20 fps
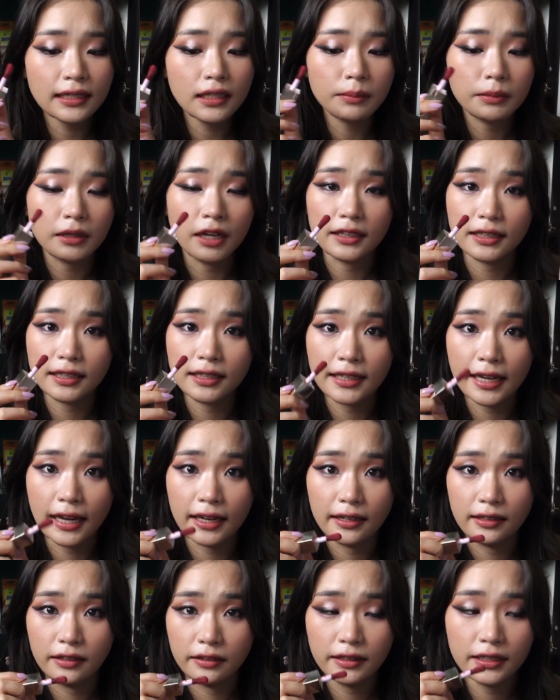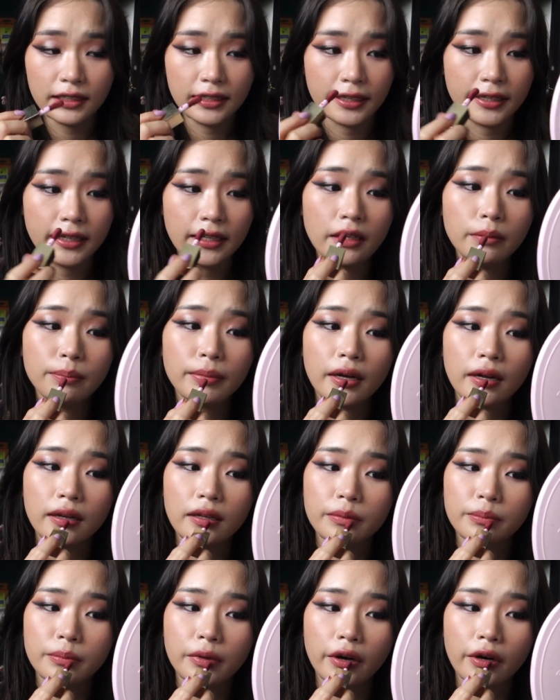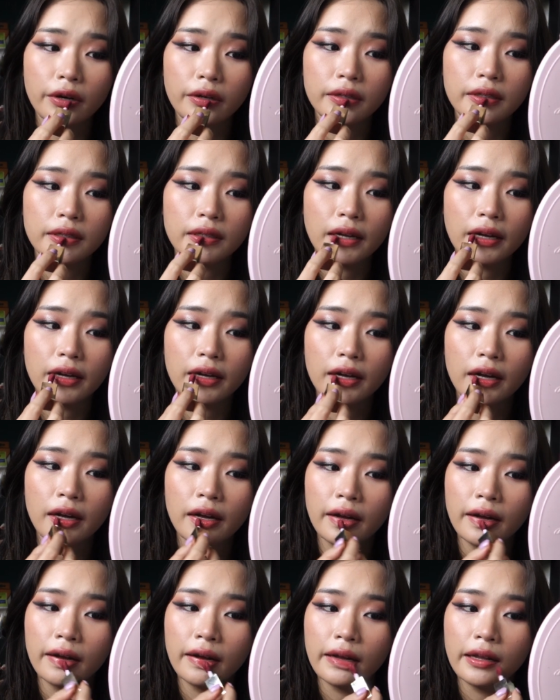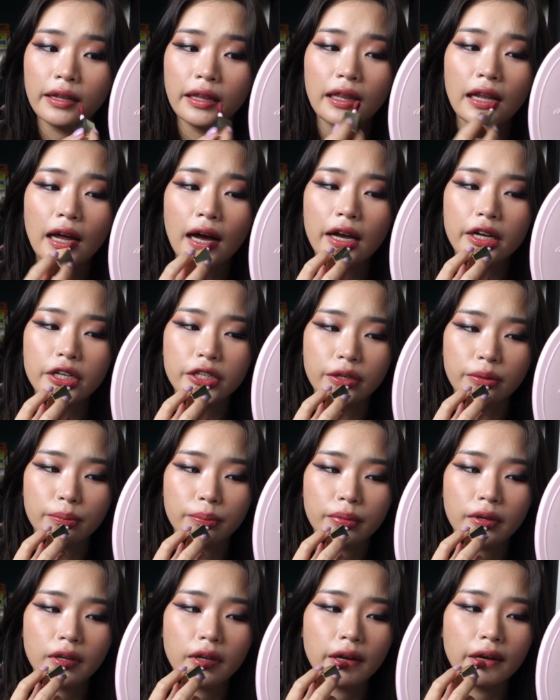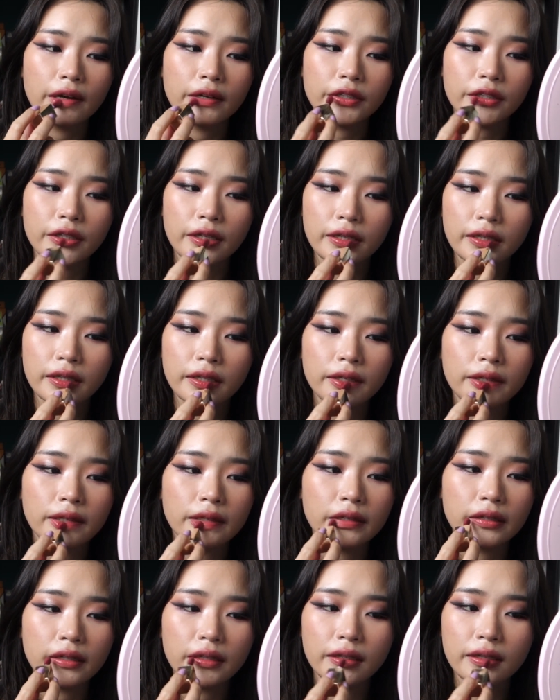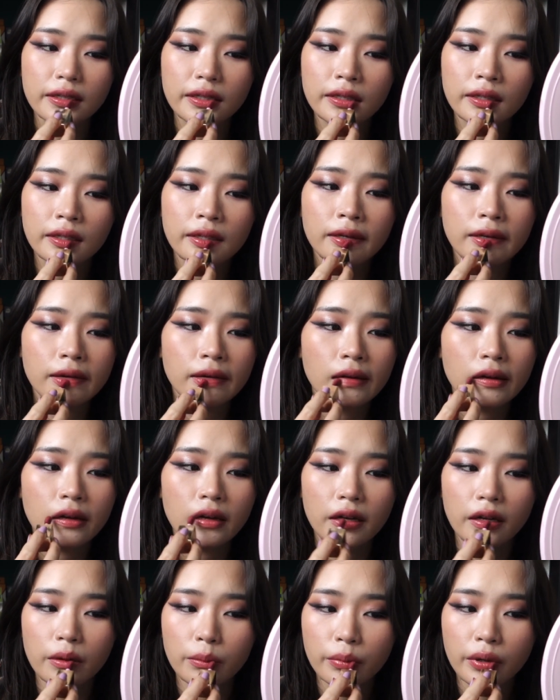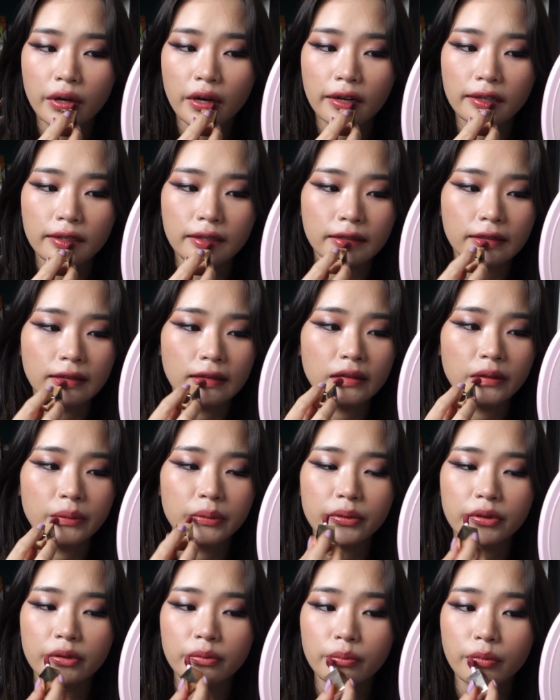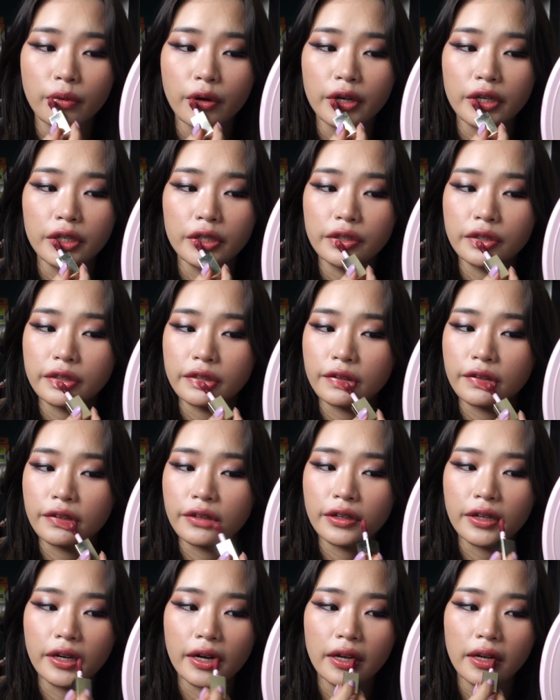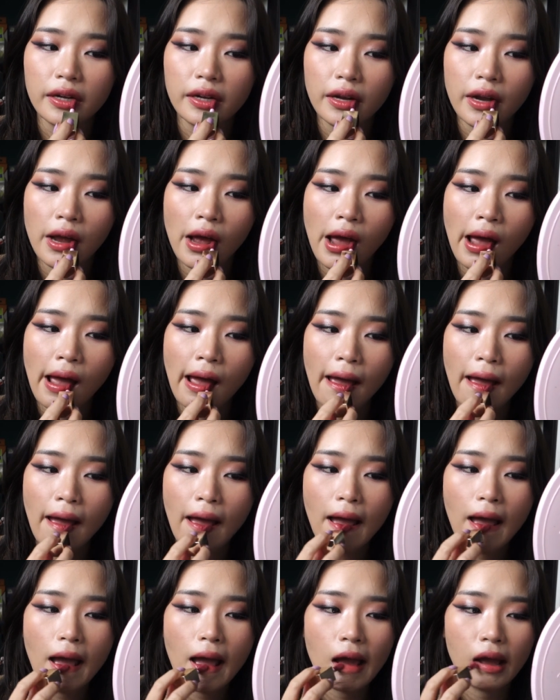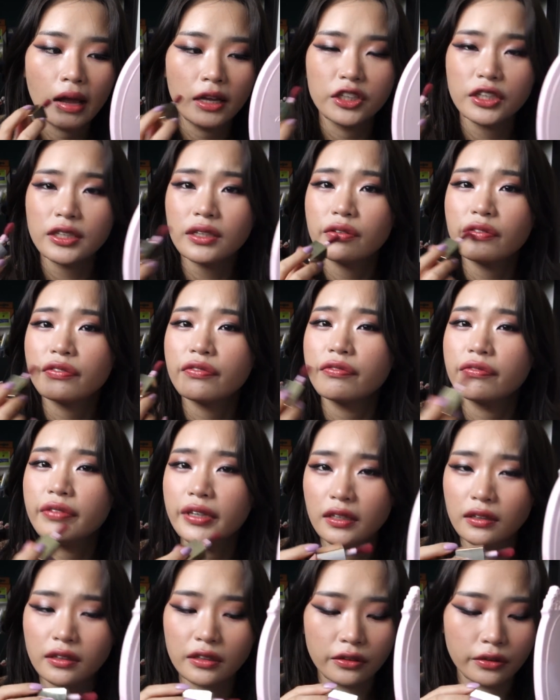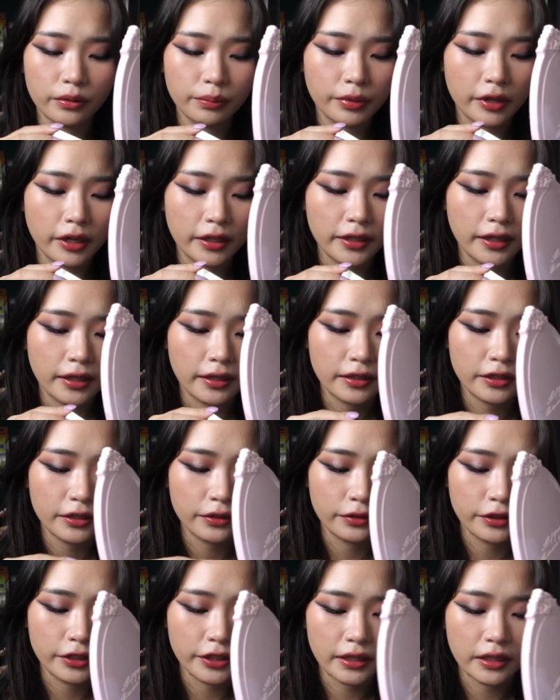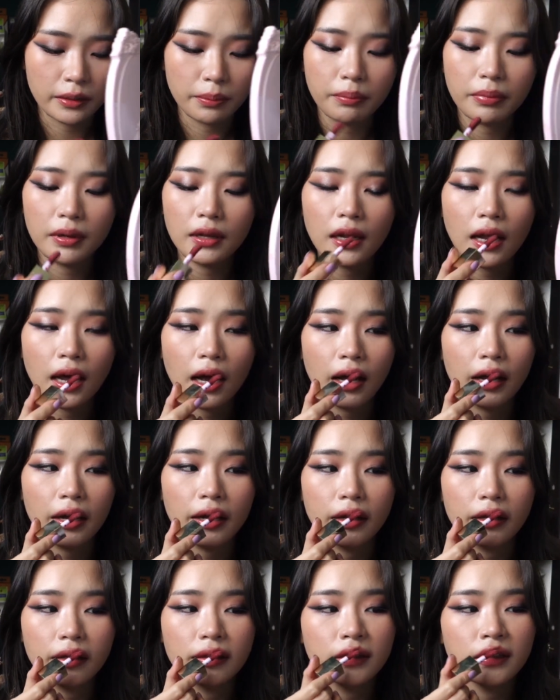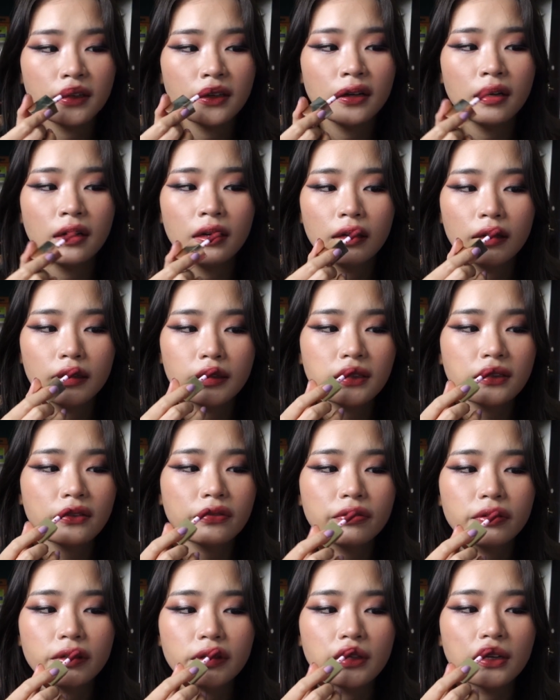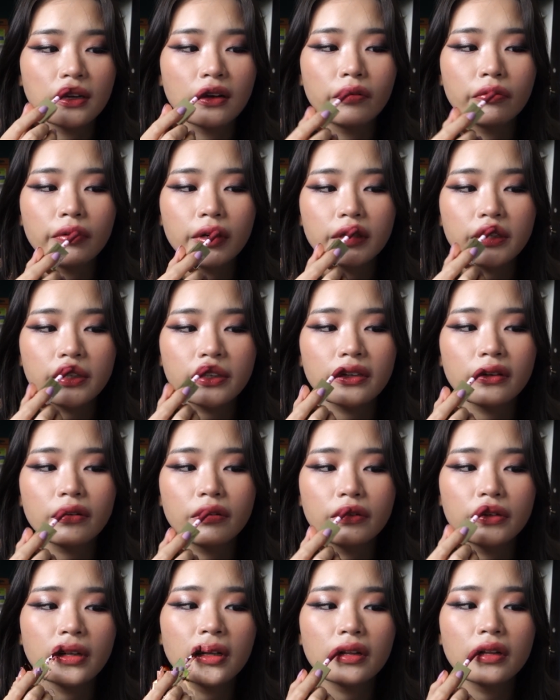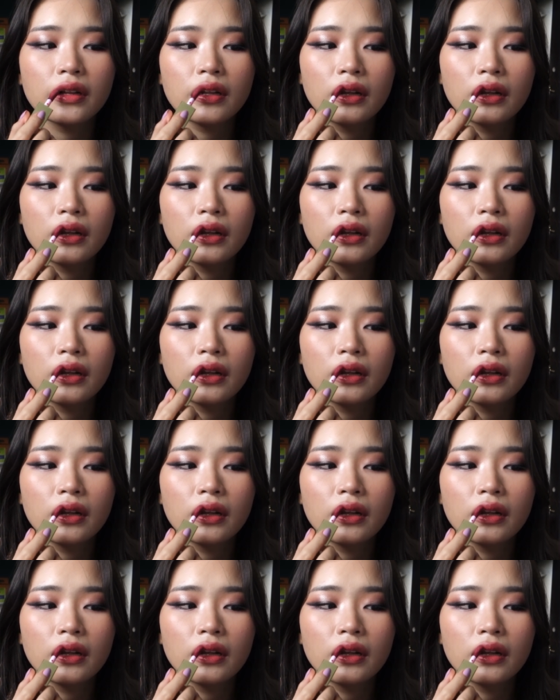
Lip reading: lip glosses get a little sticky, but a lip oil is like lush and plush, and it just imparts your lips with moisture, and it's just a feel-good product to just apply and just feel a lot better with.